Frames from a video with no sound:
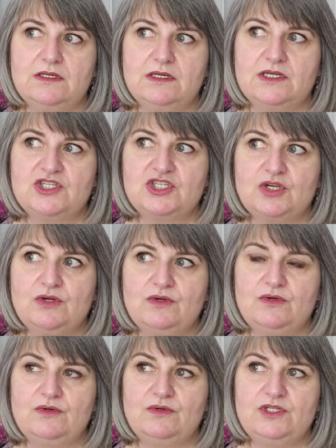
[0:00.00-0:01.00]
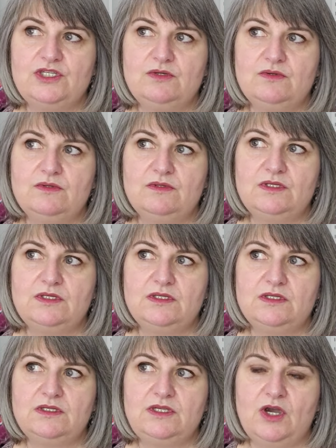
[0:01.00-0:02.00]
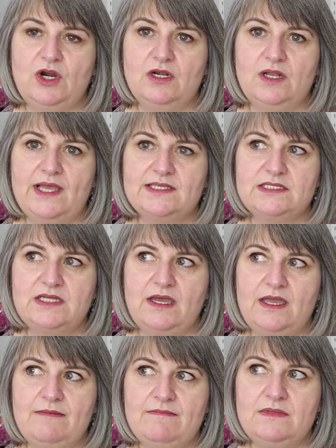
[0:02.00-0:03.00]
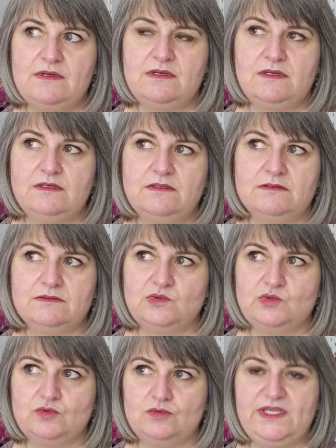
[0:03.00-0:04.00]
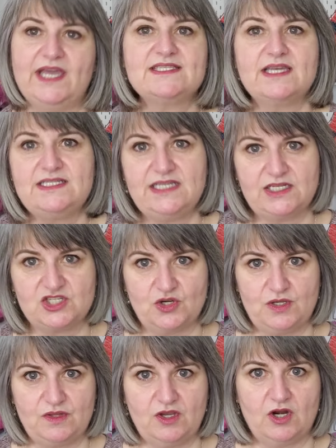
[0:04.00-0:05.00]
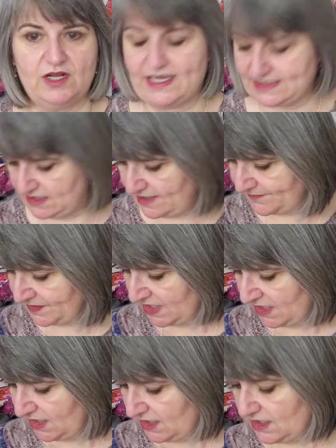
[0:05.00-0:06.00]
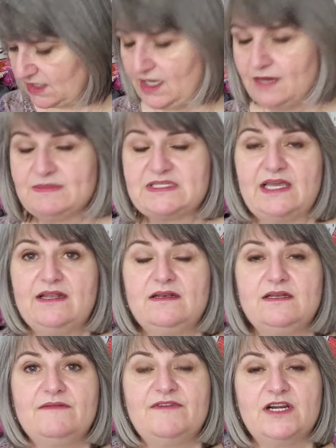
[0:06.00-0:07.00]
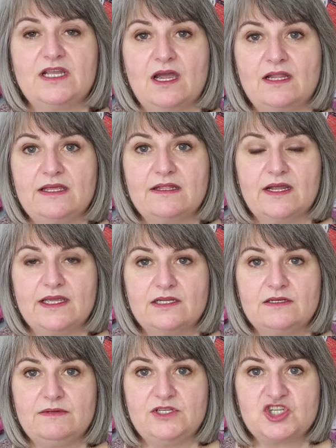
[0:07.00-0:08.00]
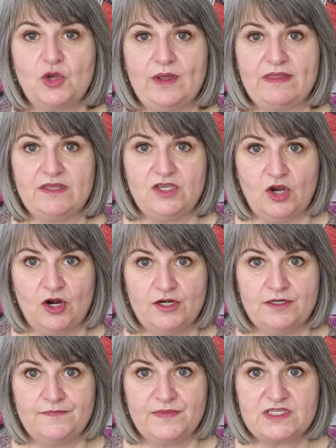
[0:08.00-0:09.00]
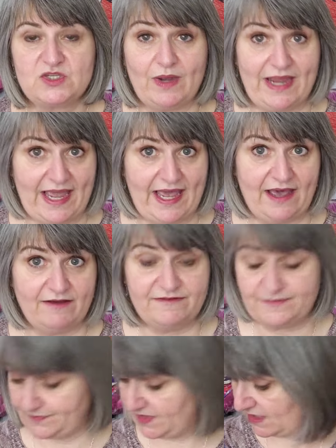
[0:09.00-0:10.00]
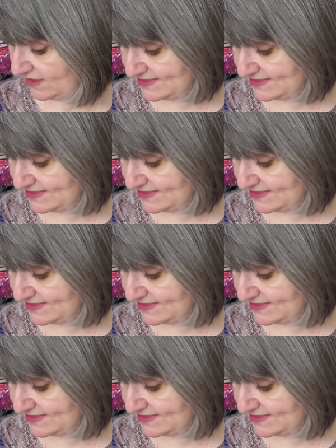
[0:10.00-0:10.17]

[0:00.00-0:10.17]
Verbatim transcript: I showed you the, yarn last time? Mm, yes, I did show you the yarn last time. Kim said very kindly that I can be showing the yarn, so I have, and